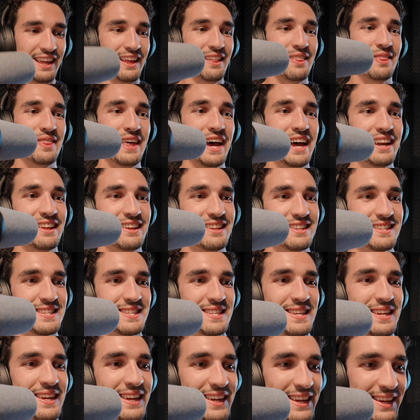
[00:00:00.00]
That
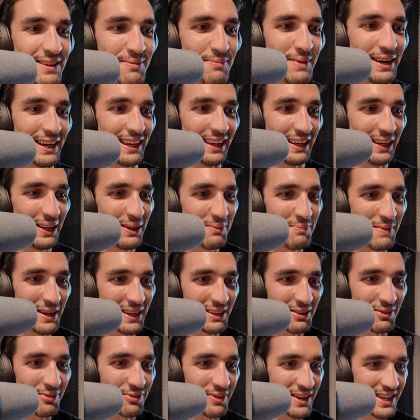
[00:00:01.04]
is my little
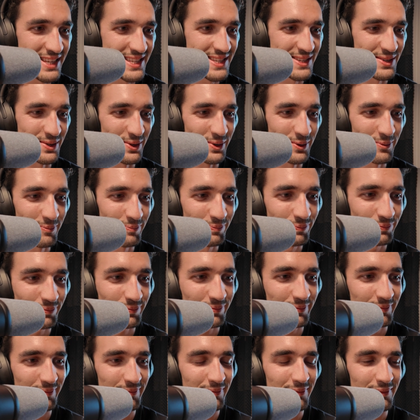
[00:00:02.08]
manifesto.
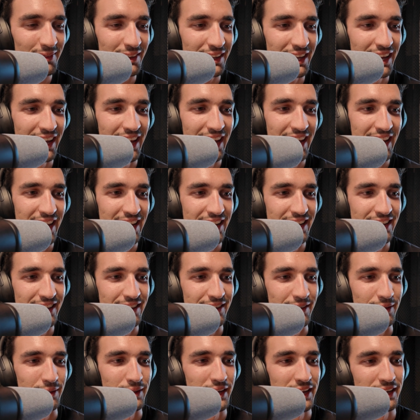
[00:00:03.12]
And
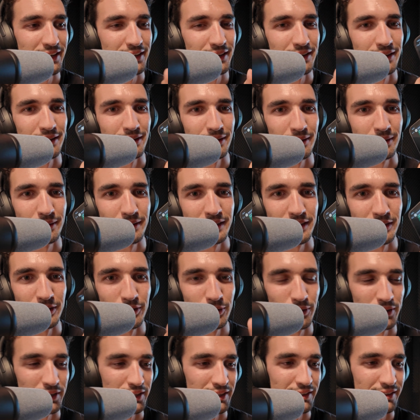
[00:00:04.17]
then
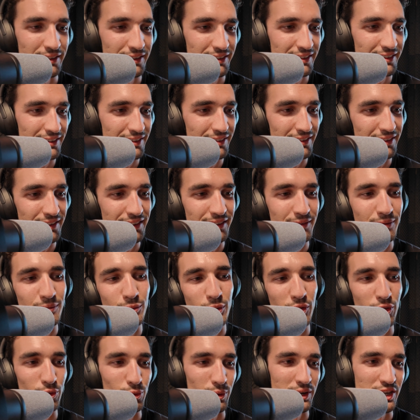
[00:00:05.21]
Theo,
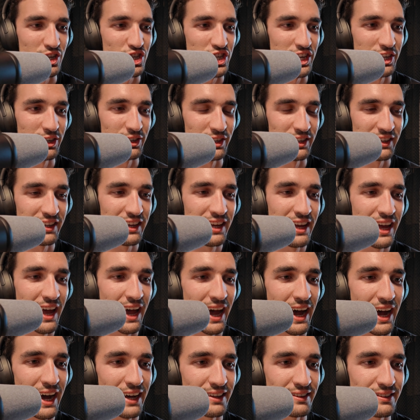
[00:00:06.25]
with who I shared it,
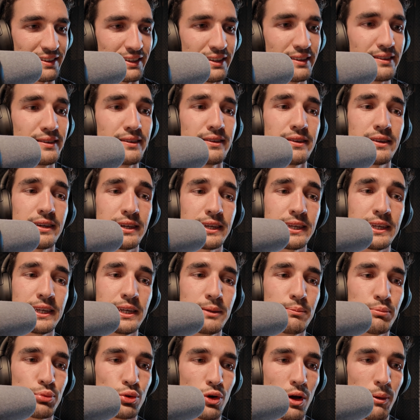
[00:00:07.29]
asked, isn't the
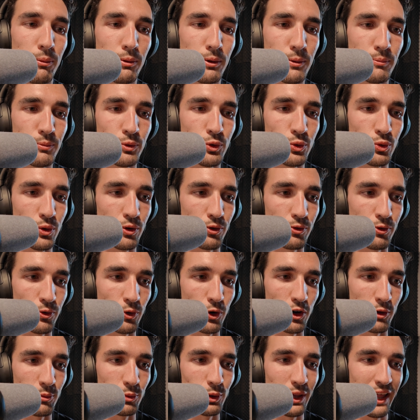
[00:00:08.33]
key problem to
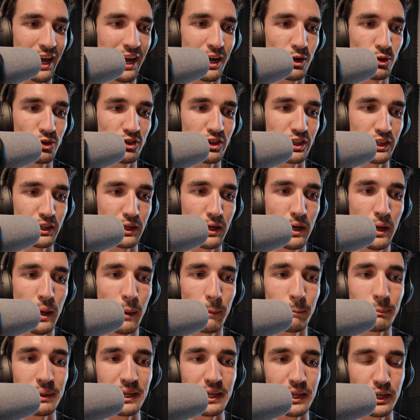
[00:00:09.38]
affordable housing
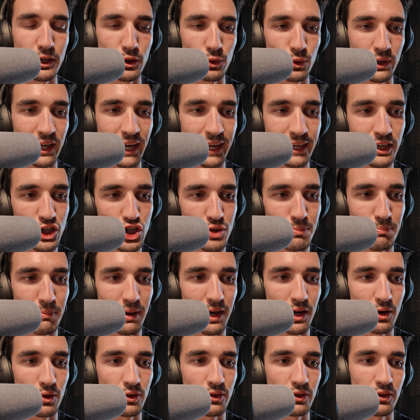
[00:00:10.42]
being location
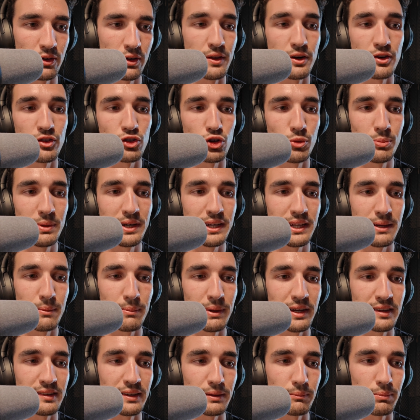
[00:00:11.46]
bound? There are so many
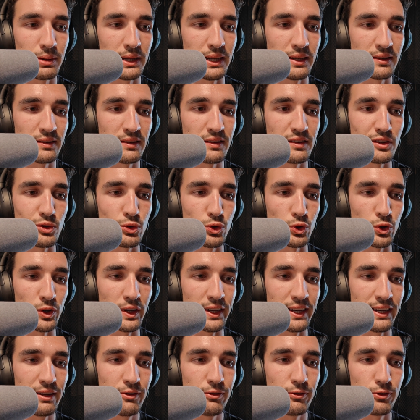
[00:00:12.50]
amazing places you could
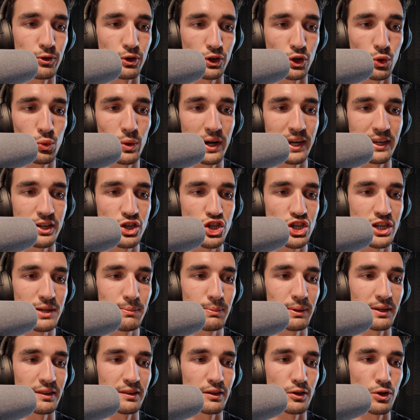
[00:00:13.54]
live for quite
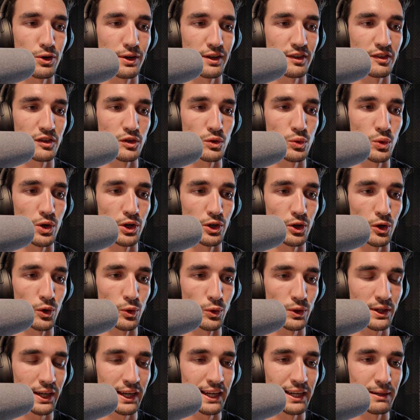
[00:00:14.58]
cheap as long as you are
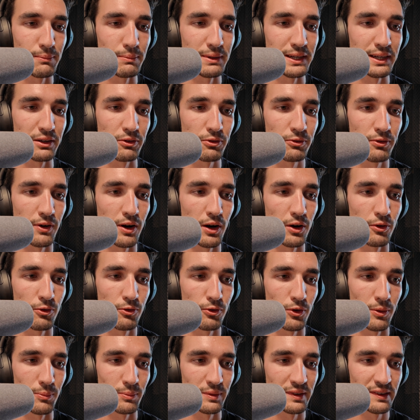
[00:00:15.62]
okay being far
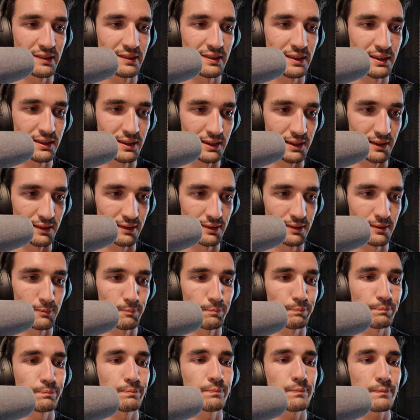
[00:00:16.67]
from cities.
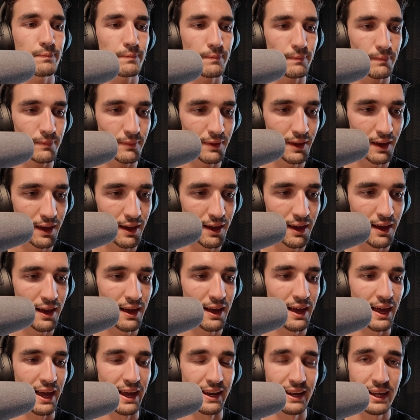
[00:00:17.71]

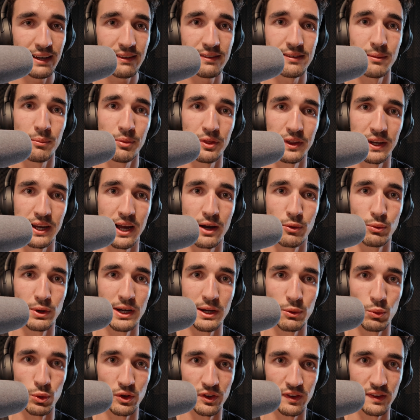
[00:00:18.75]
And that's something I
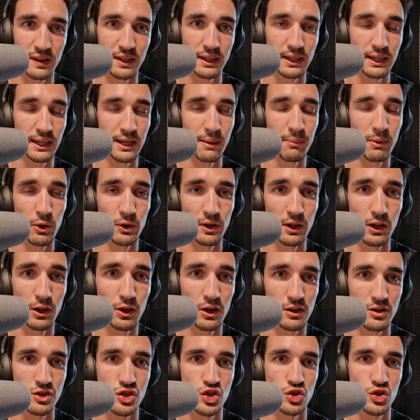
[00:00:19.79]
really was thinking about a lot.